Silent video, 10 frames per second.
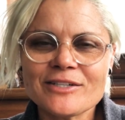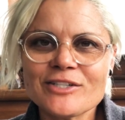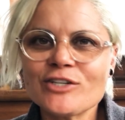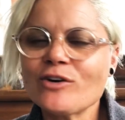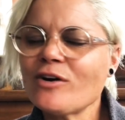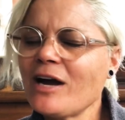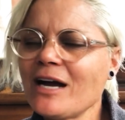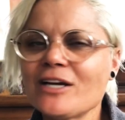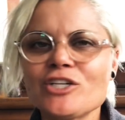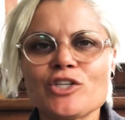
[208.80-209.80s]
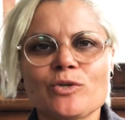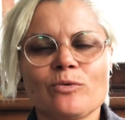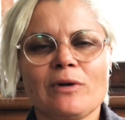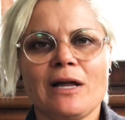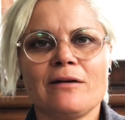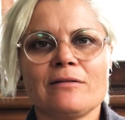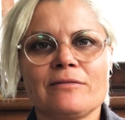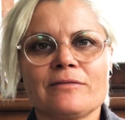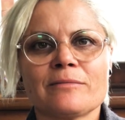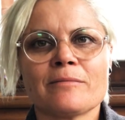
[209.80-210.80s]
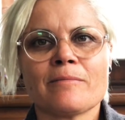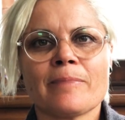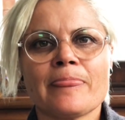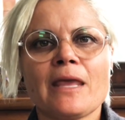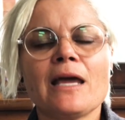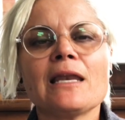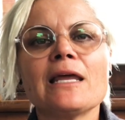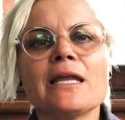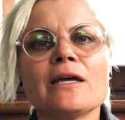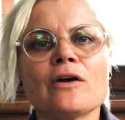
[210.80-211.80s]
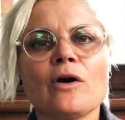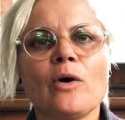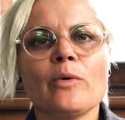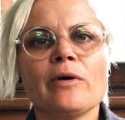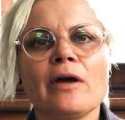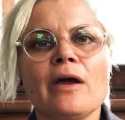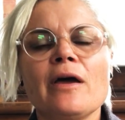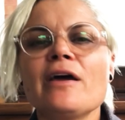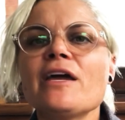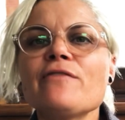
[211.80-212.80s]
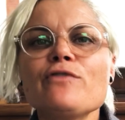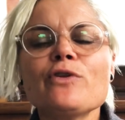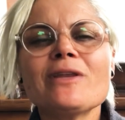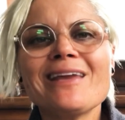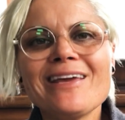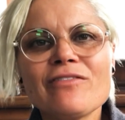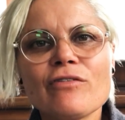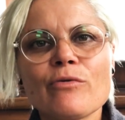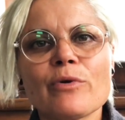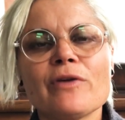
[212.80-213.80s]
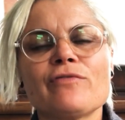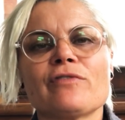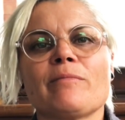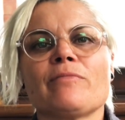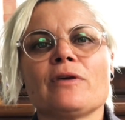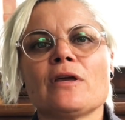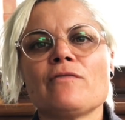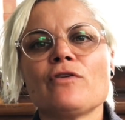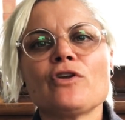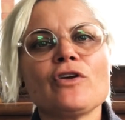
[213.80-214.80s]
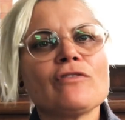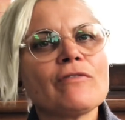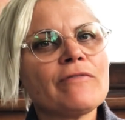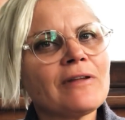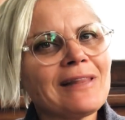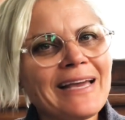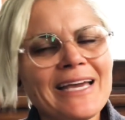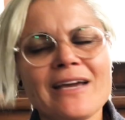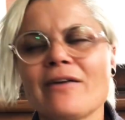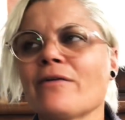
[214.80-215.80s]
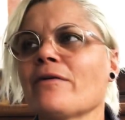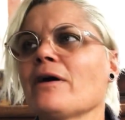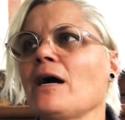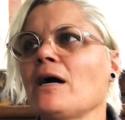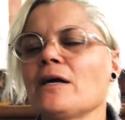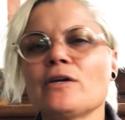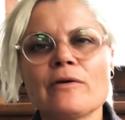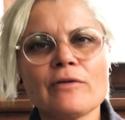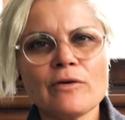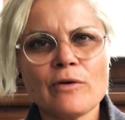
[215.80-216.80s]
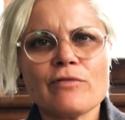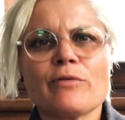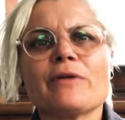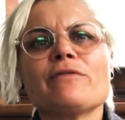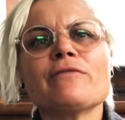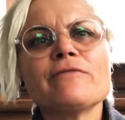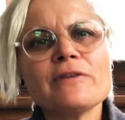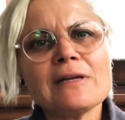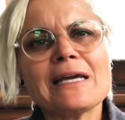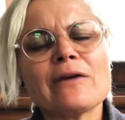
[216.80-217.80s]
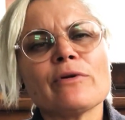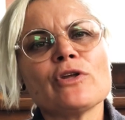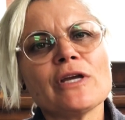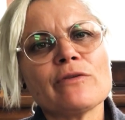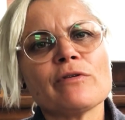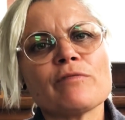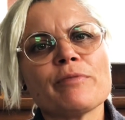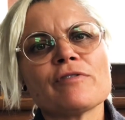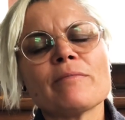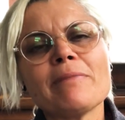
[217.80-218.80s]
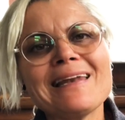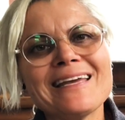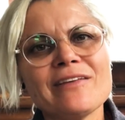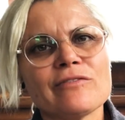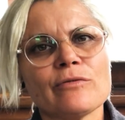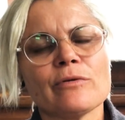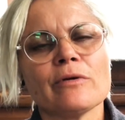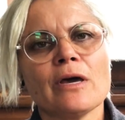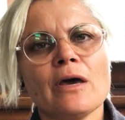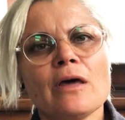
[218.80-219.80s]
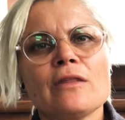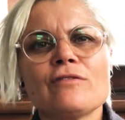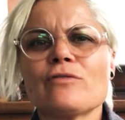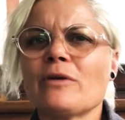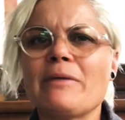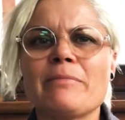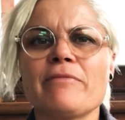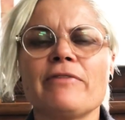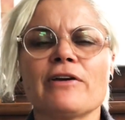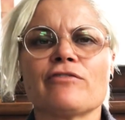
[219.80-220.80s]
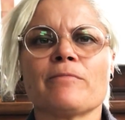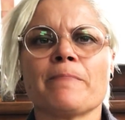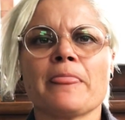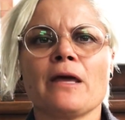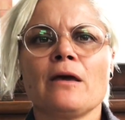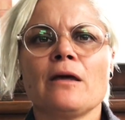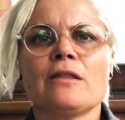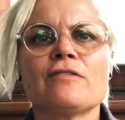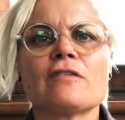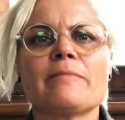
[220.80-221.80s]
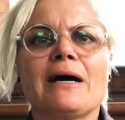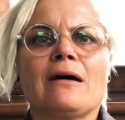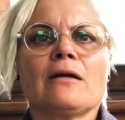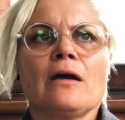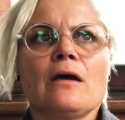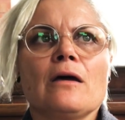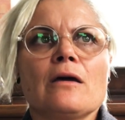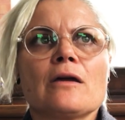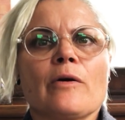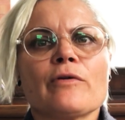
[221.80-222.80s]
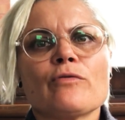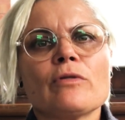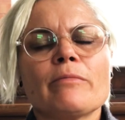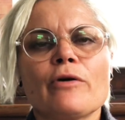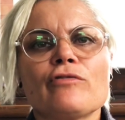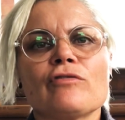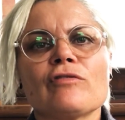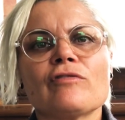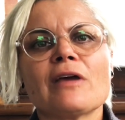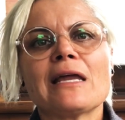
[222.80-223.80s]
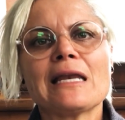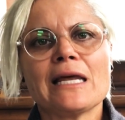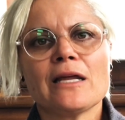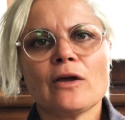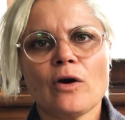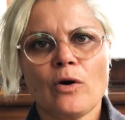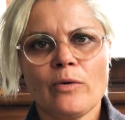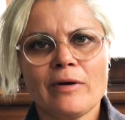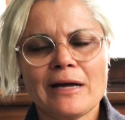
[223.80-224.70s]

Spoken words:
to unconditional love, and letting it go. If you need to grieve something, if you need to feel anger, if you feel anger and you need to express it, please do. This is not about perfection. This is about going through the motions and letting go